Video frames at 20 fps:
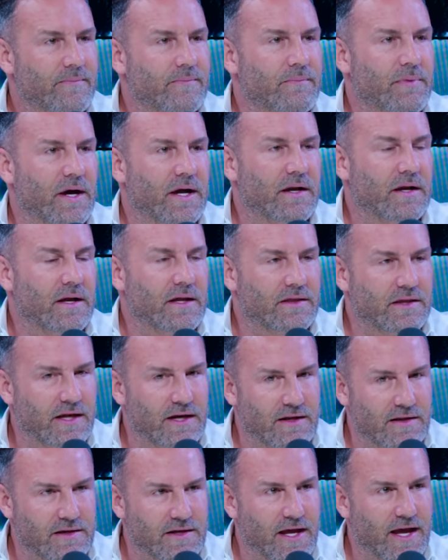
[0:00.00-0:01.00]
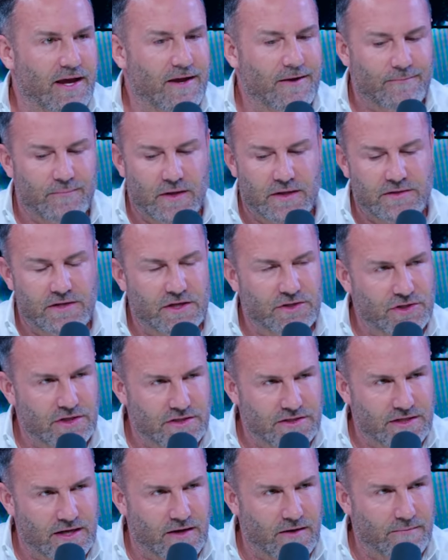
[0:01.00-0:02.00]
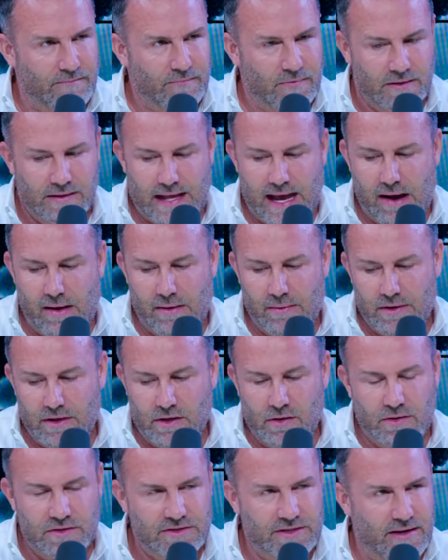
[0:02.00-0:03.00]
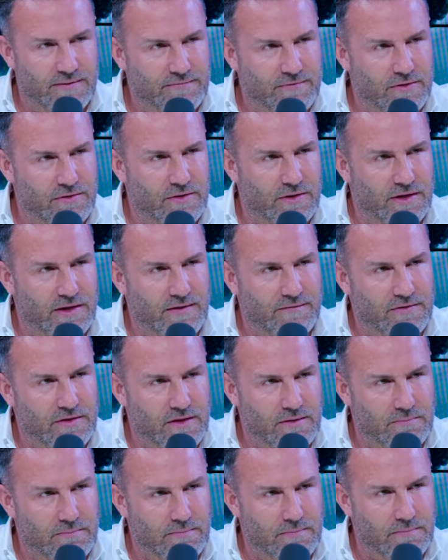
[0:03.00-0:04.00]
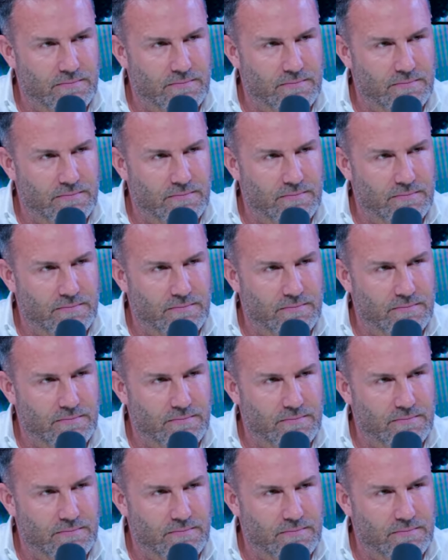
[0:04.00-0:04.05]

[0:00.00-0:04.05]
But at the end of the day, teach you to sell. Now I want to go a step further, give you the